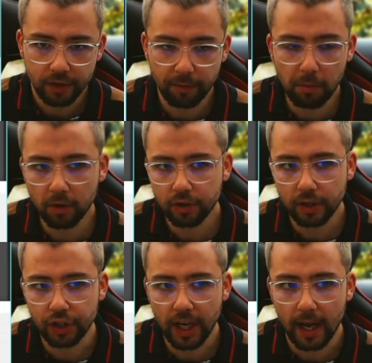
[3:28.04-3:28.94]
So if we
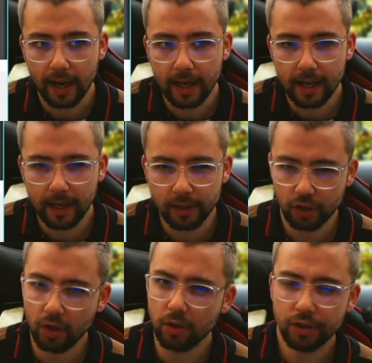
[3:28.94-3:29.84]
watch the chat,
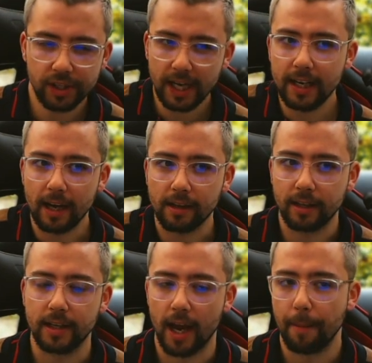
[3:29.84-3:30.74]
it's not saying
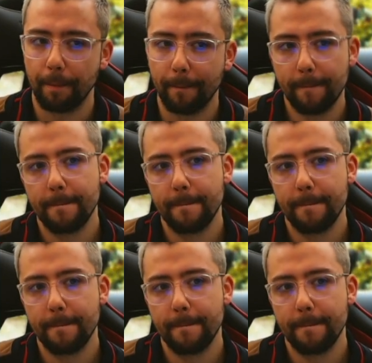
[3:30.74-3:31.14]
anything yet.